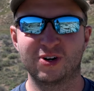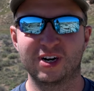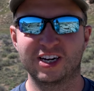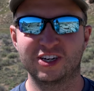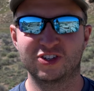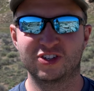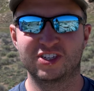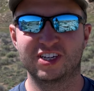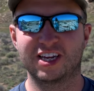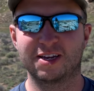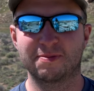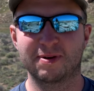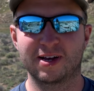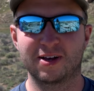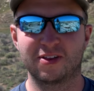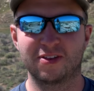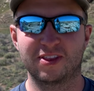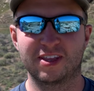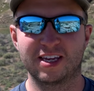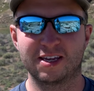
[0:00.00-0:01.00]
really interesting
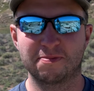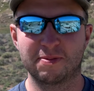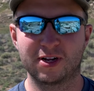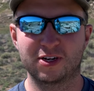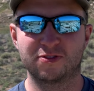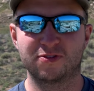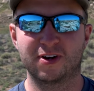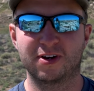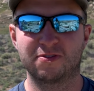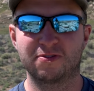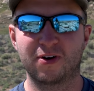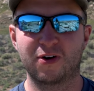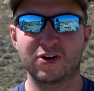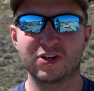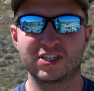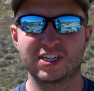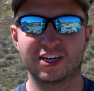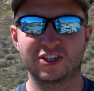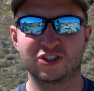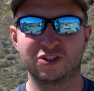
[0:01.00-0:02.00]
about the Petrified
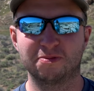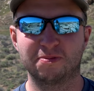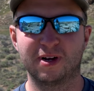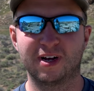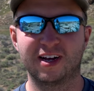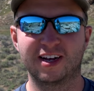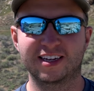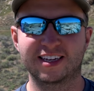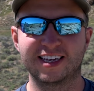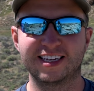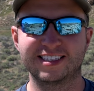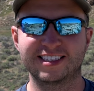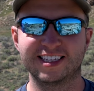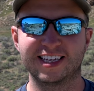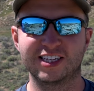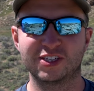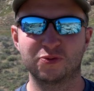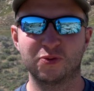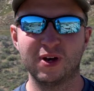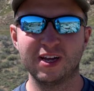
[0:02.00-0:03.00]
Forest National Park is
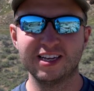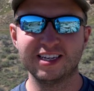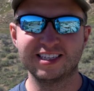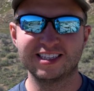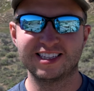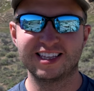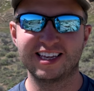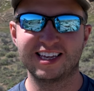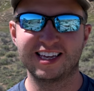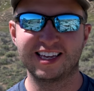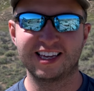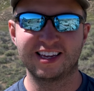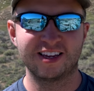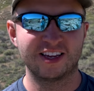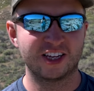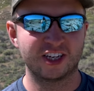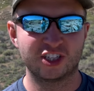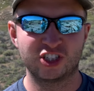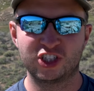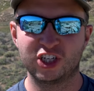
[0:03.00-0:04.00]
that, as well as the
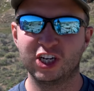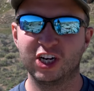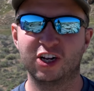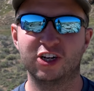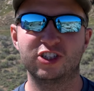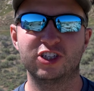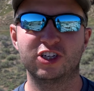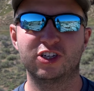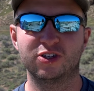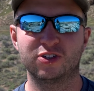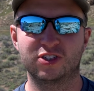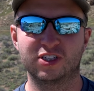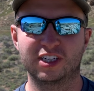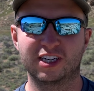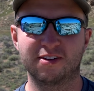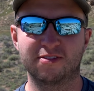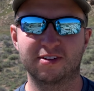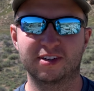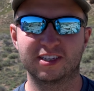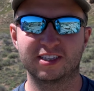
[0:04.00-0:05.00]
geological
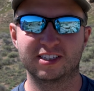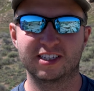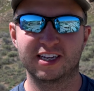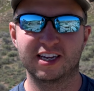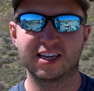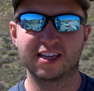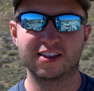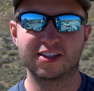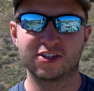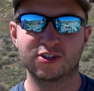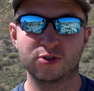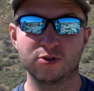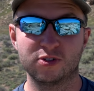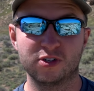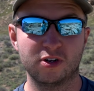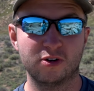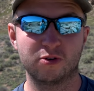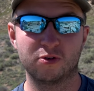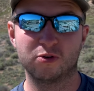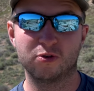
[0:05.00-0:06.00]
significance here, there's also